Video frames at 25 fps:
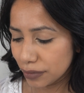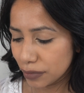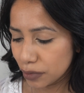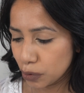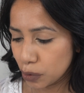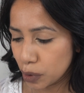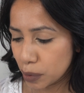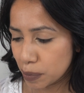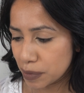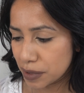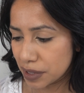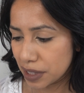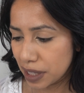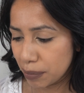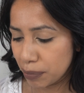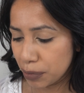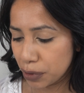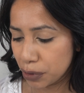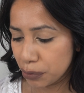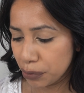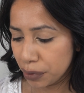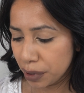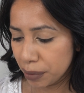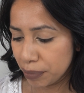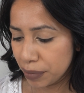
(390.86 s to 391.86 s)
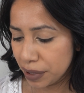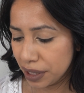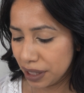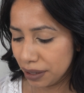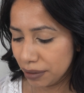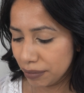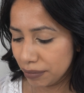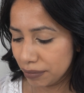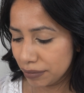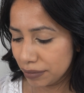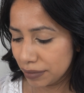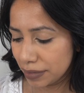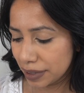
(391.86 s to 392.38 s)
Whoops, I put
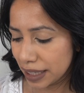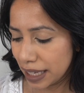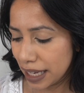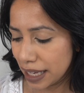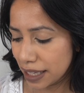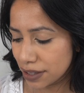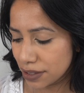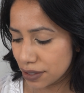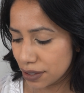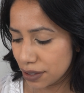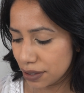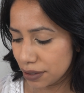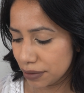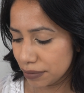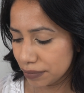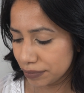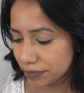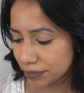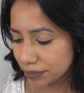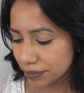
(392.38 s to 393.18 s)
repeat. Cancel.